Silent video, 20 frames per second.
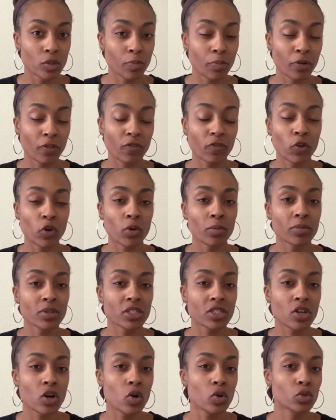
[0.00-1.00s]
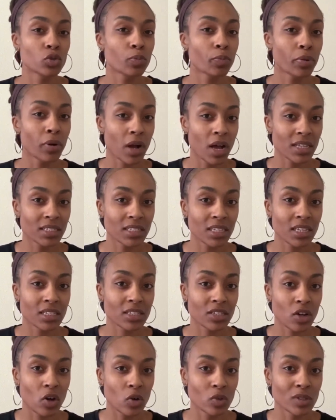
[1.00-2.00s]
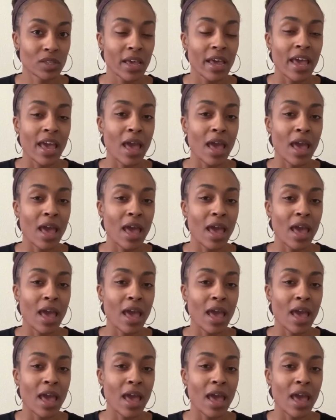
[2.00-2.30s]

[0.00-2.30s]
performance goals, process goals,